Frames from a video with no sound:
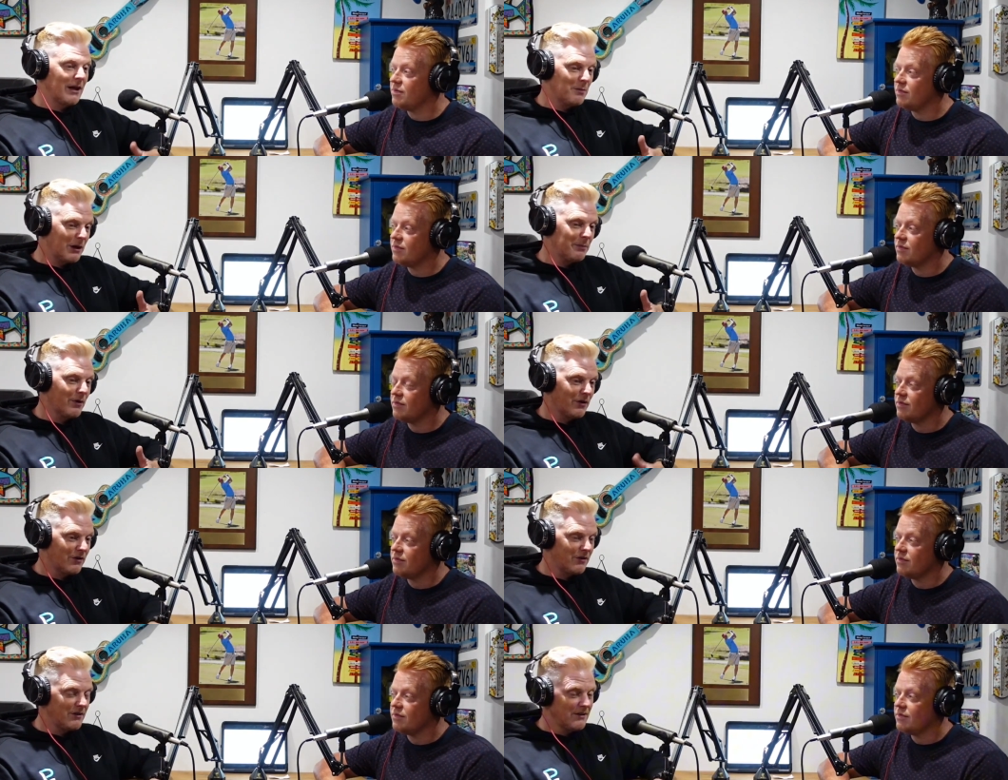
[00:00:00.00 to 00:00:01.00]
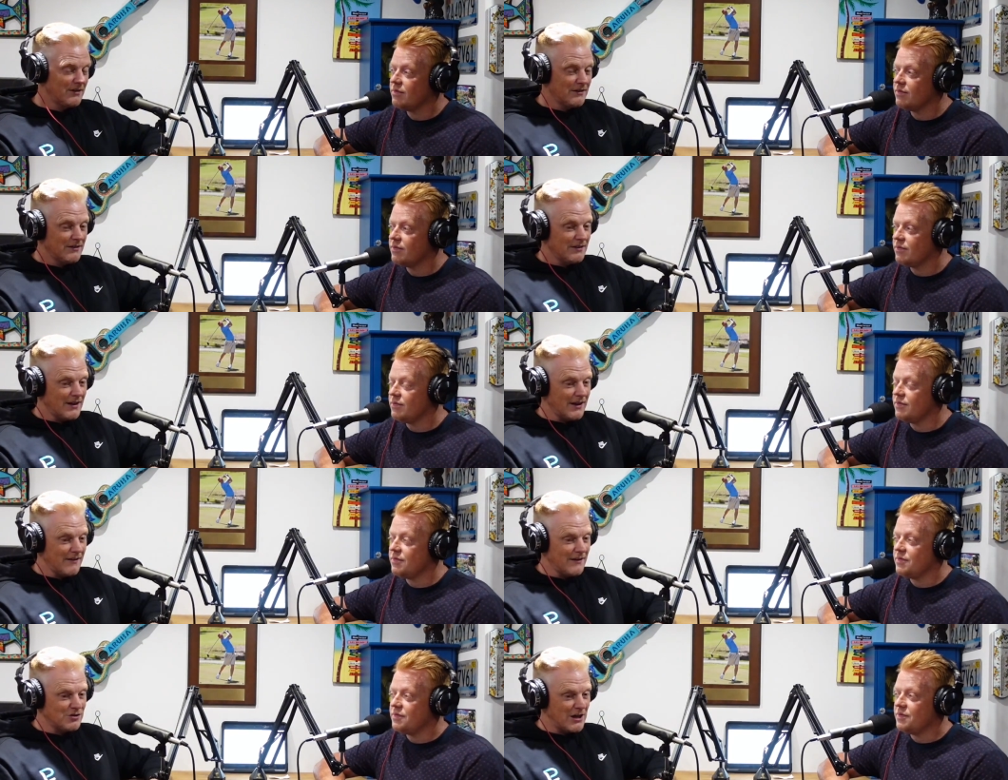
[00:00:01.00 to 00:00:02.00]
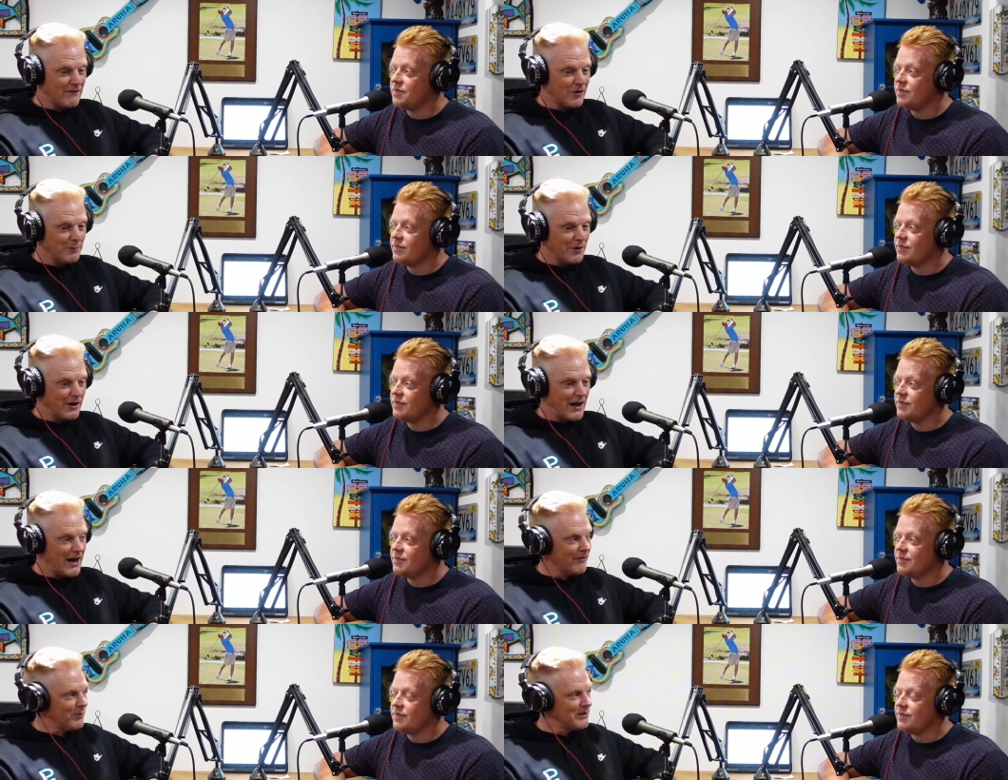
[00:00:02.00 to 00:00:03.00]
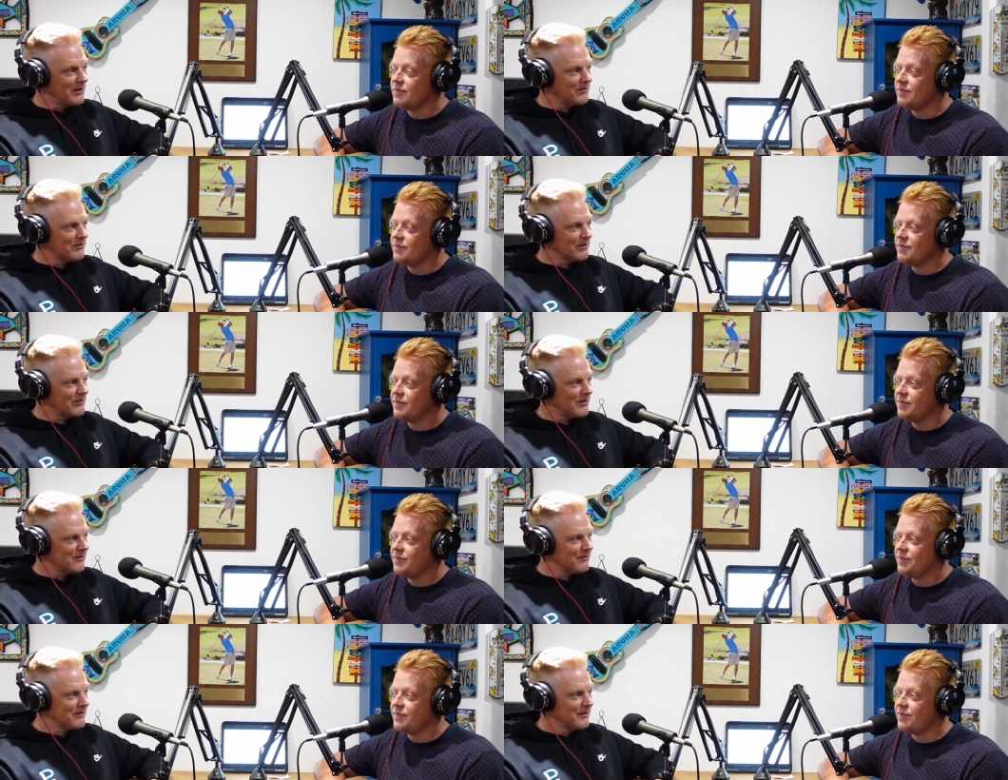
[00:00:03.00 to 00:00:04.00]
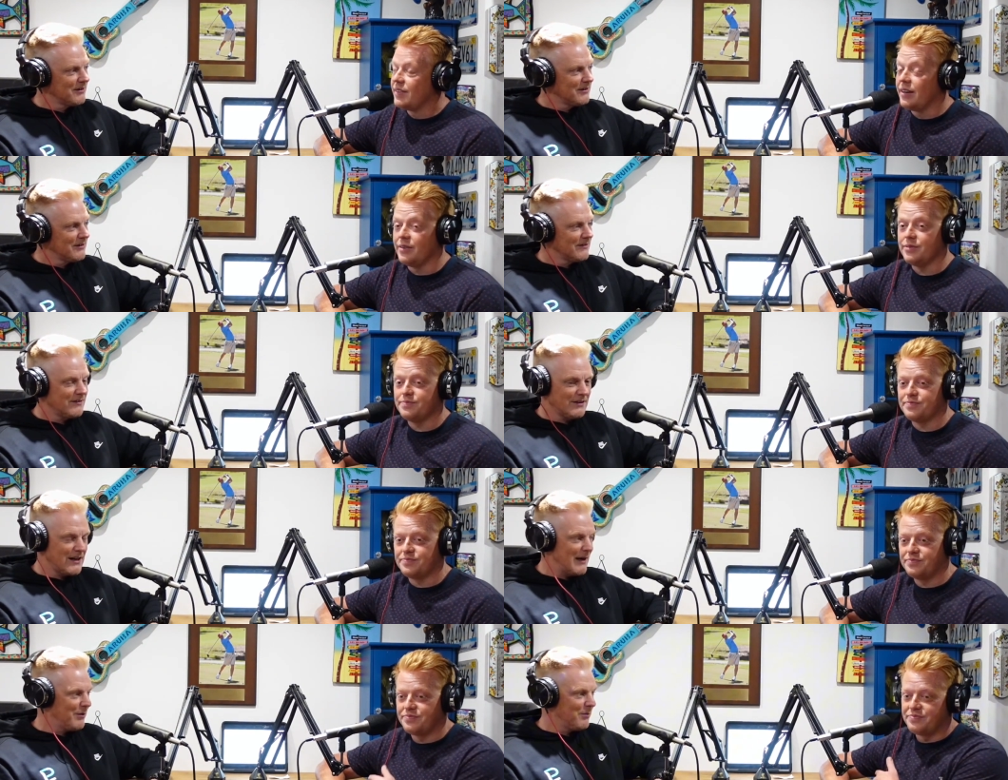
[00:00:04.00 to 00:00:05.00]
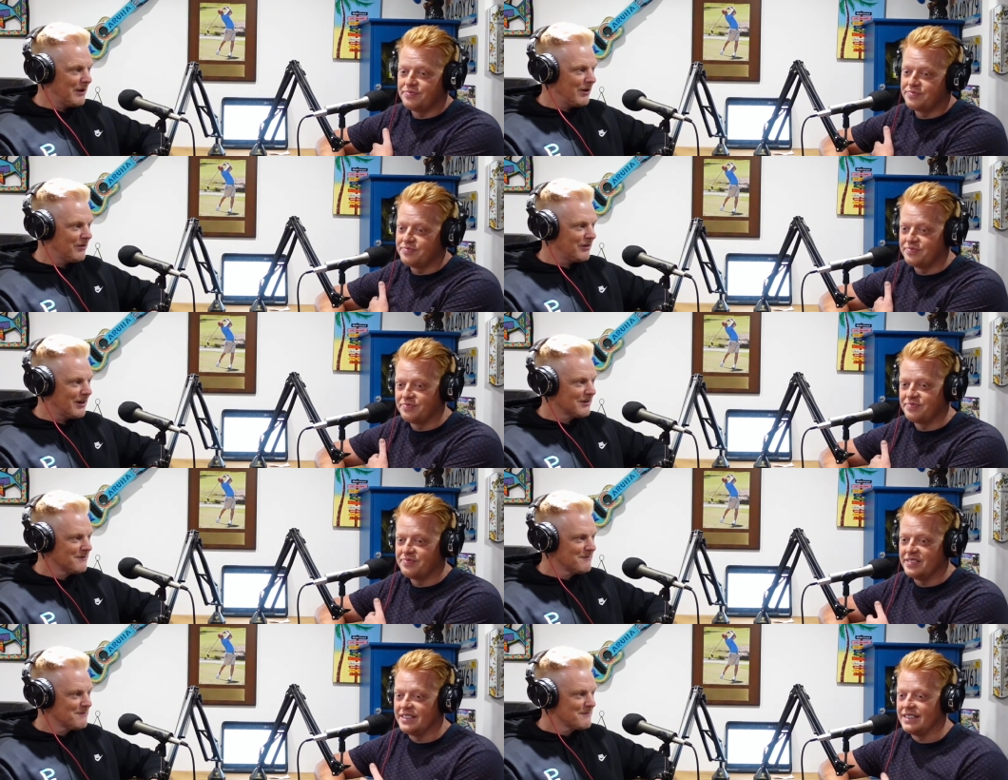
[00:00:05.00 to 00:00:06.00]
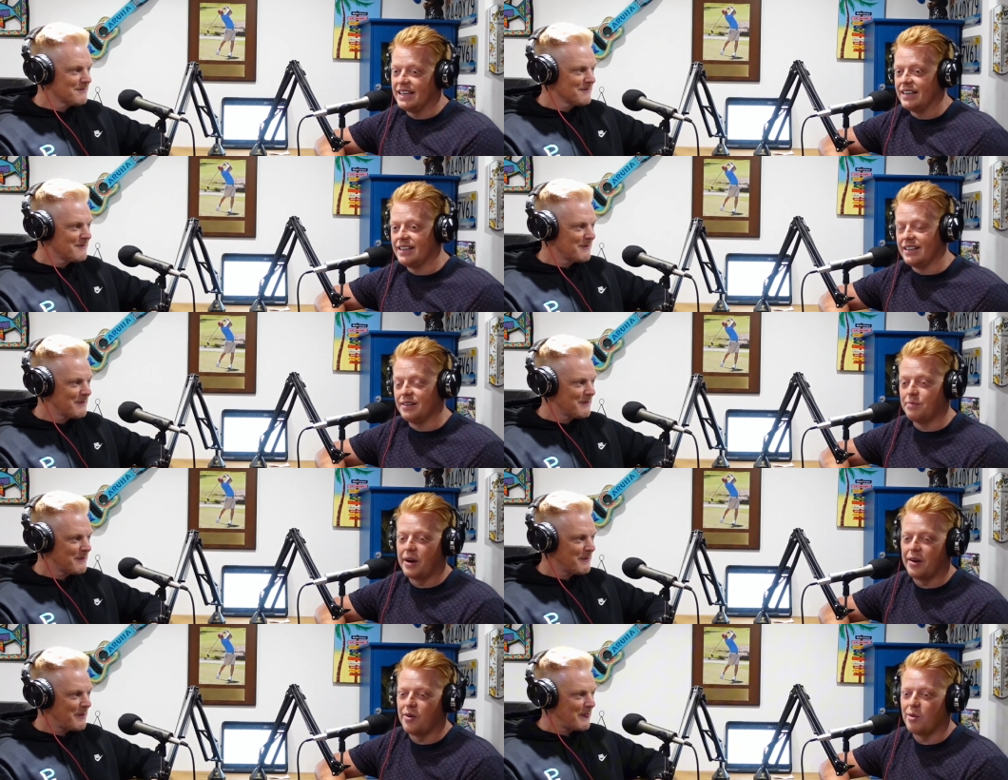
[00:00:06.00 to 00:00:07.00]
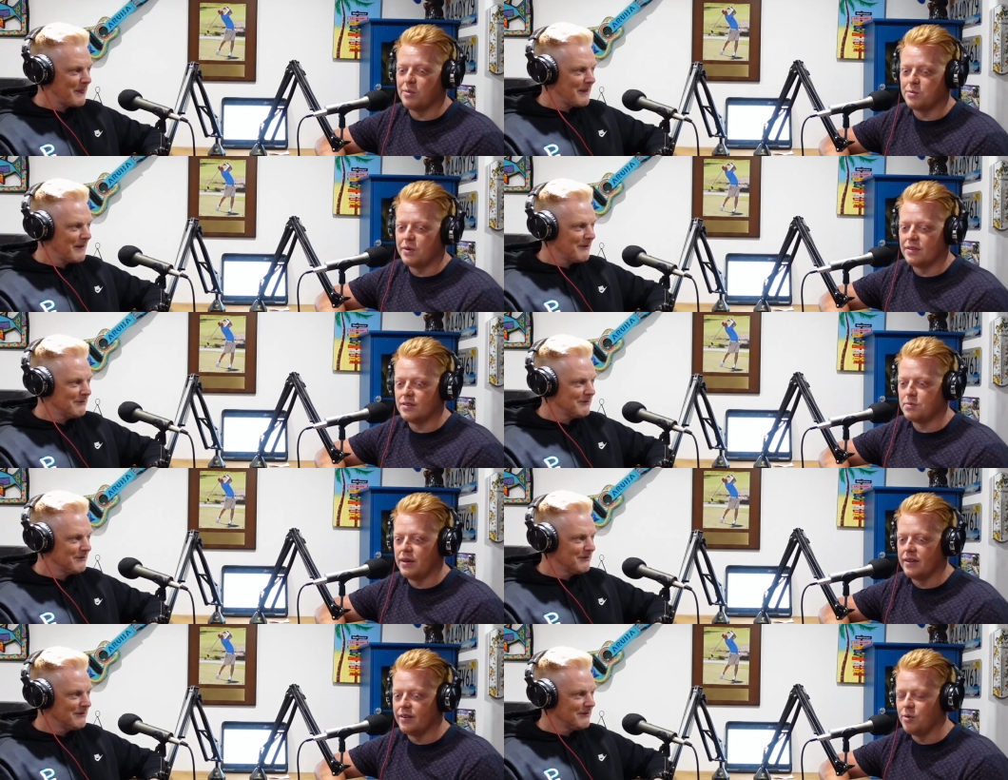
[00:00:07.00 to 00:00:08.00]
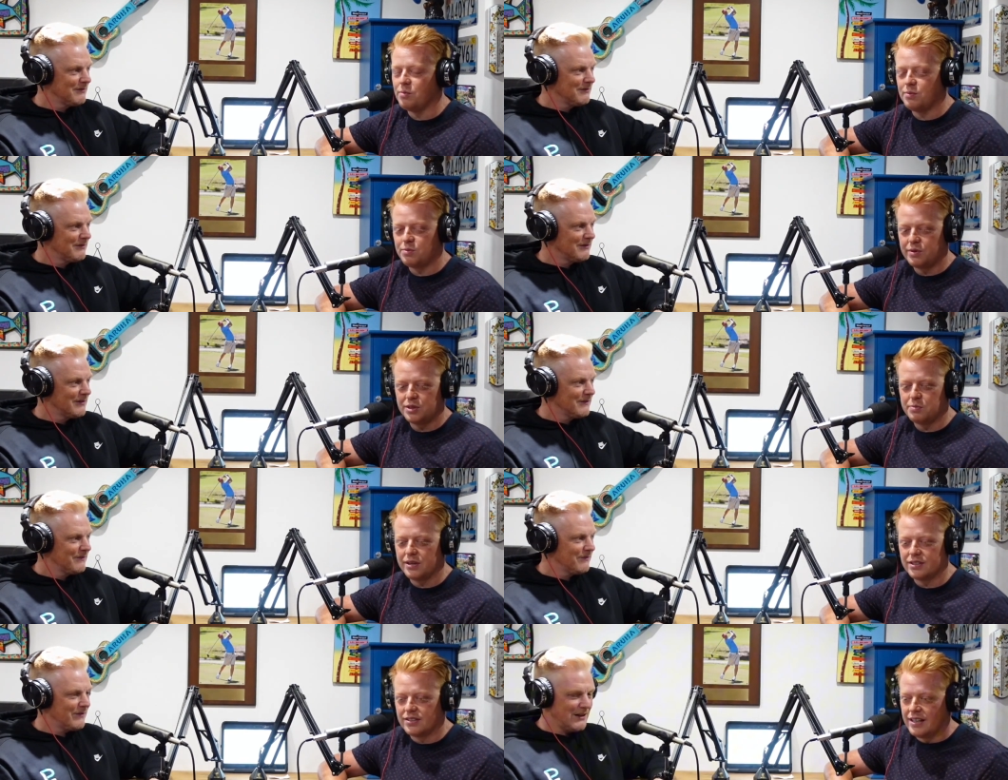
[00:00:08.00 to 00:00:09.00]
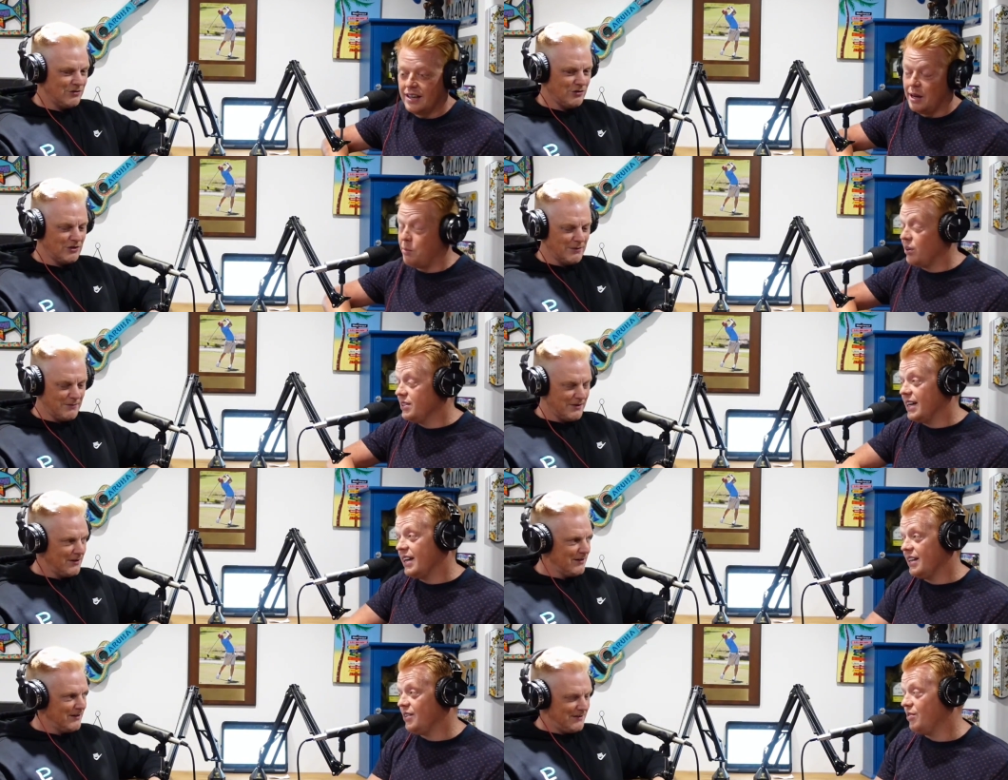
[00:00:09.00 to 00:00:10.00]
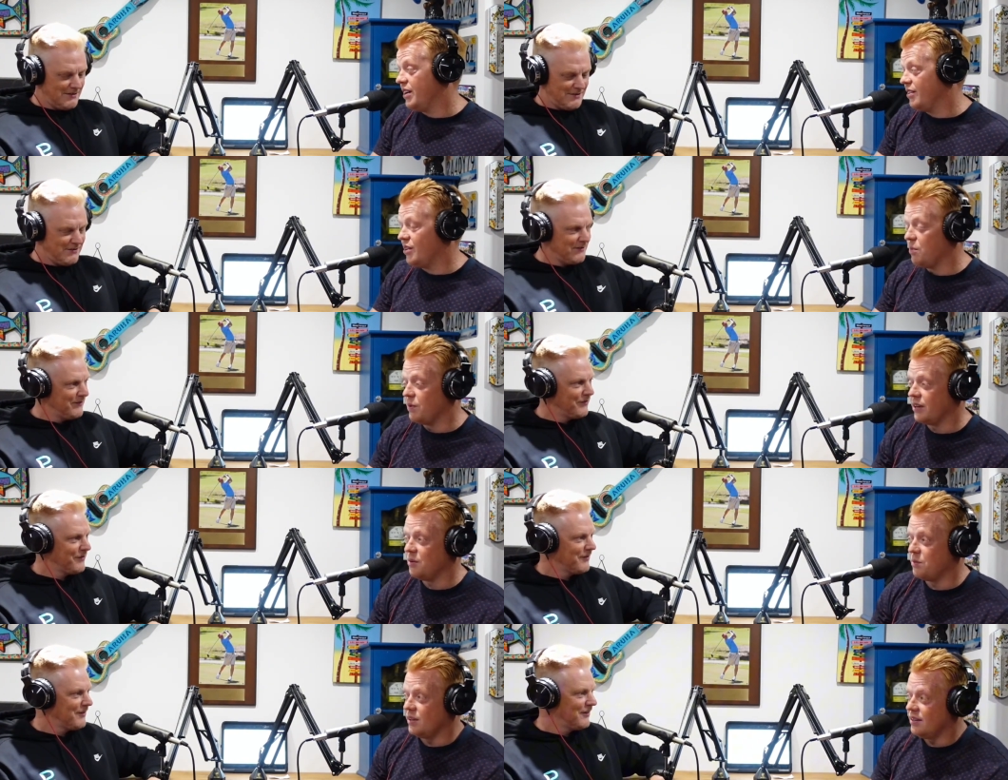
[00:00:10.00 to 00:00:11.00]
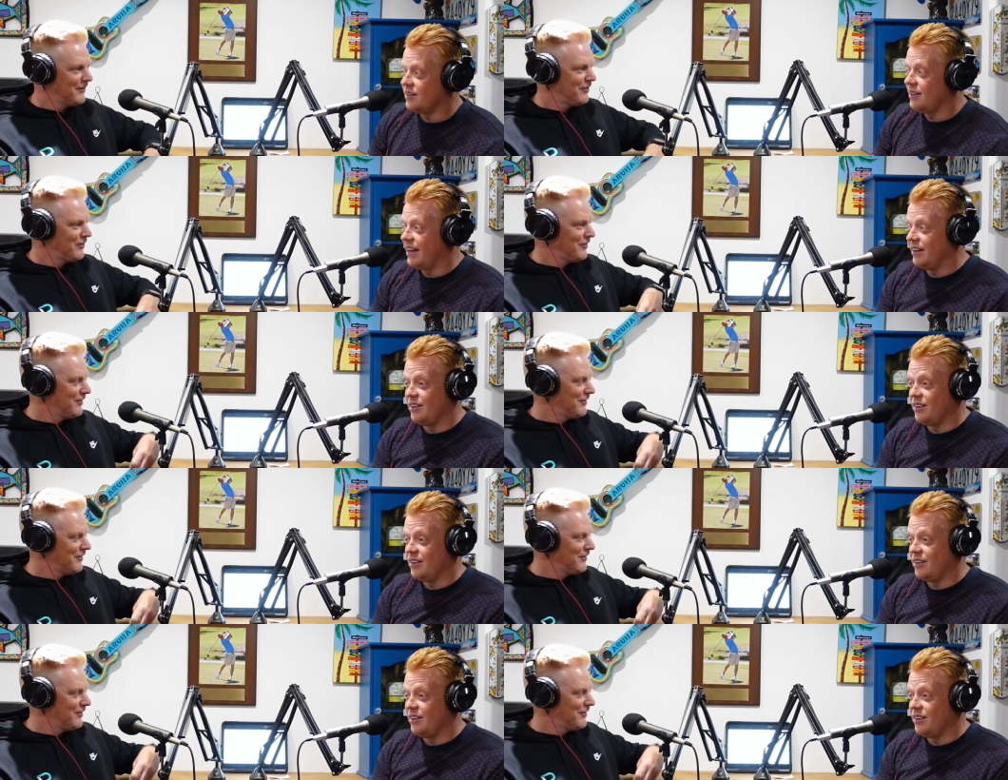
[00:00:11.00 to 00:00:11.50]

Speaker 1: anybody putted. Uh, if Scheffler had put halfway decent this season, I know the guy would have been out of sight.
Speaker 2: It's like yeah, Brian Harman's putting display at the Open was pretty special. he brings that in the Ryder Cup. That could be an-